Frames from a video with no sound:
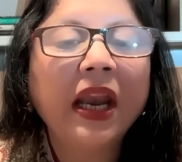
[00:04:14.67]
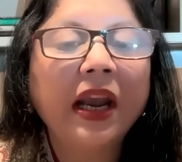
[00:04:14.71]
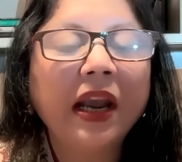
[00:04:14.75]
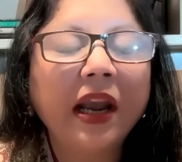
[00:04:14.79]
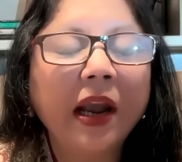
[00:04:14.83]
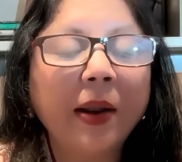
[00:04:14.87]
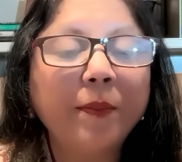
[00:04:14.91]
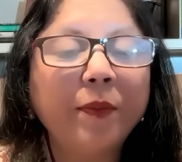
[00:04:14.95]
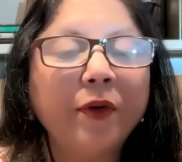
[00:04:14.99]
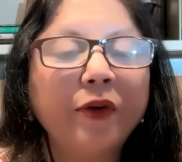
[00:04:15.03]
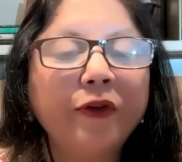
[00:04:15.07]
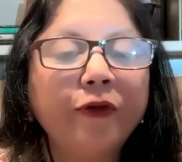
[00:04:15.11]

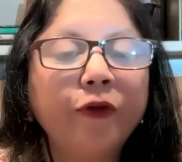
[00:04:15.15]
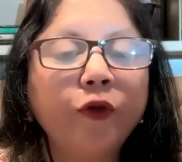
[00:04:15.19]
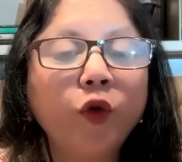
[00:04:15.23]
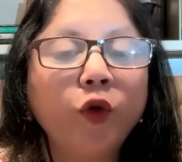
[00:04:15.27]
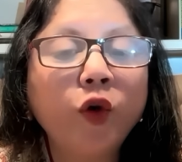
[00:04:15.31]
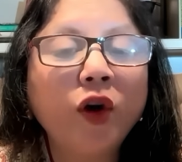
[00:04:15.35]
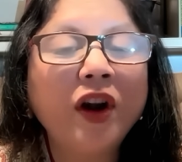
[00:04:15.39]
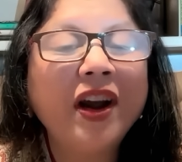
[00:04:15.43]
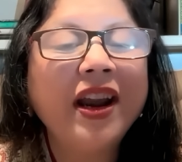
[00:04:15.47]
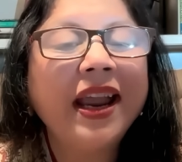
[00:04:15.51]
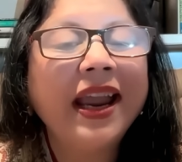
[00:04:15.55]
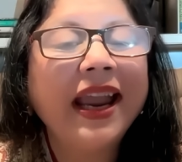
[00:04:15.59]
Number
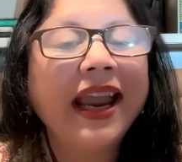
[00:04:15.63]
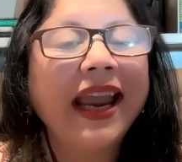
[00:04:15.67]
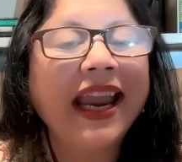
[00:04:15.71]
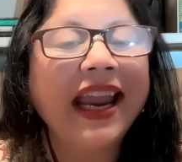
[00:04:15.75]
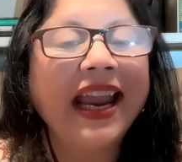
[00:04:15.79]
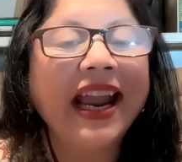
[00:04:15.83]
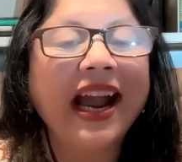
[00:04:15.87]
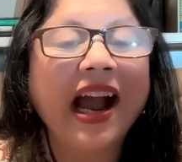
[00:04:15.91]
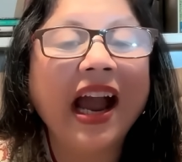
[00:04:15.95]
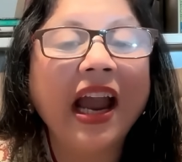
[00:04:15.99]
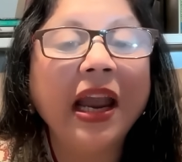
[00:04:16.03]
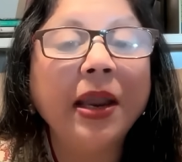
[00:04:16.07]
four,
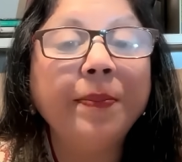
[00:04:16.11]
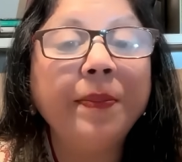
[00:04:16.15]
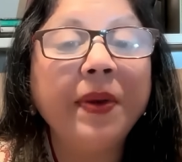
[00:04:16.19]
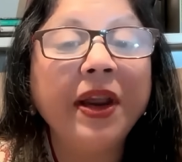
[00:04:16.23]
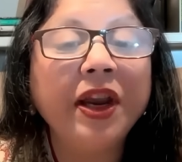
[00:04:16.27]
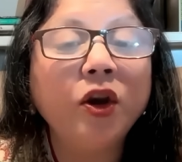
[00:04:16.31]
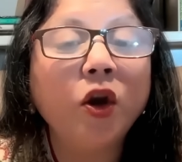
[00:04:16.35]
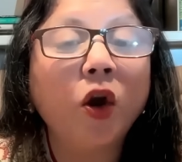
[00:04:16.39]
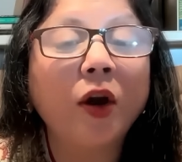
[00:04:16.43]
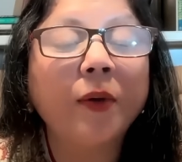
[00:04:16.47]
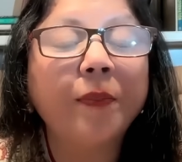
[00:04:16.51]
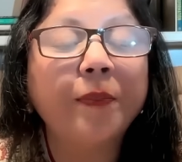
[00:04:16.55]
AI may
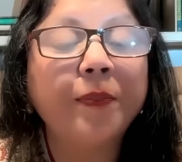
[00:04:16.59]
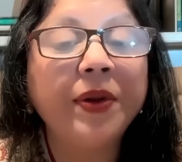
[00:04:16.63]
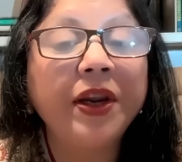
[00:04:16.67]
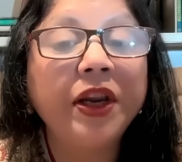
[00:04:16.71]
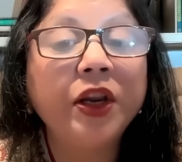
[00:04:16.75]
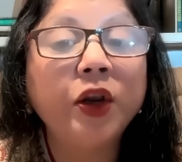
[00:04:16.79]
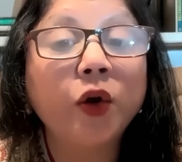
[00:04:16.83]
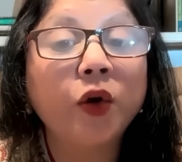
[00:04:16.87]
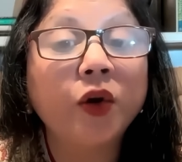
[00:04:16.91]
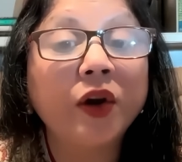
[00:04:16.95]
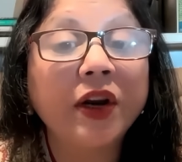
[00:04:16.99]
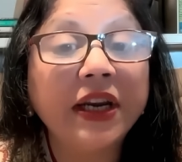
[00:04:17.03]
not be
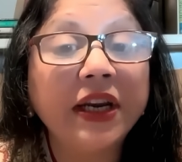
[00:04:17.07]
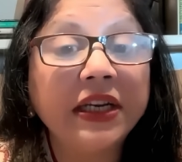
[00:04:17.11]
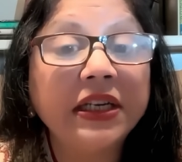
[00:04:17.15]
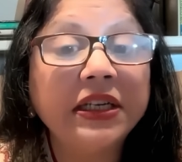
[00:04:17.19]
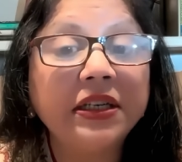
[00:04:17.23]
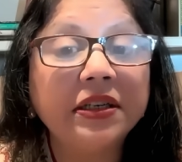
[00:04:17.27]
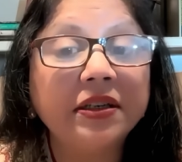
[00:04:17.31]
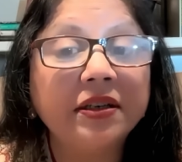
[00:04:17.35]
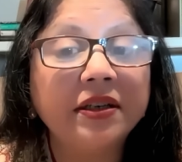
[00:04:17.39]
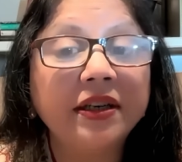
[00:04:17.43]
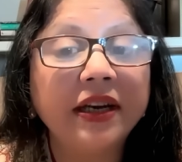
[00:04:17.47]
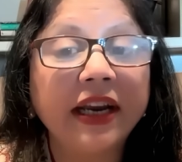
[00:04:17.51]
your
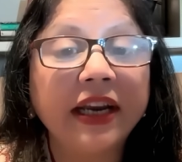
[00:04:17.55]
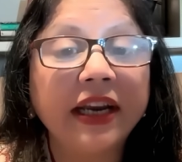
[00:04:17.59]
intern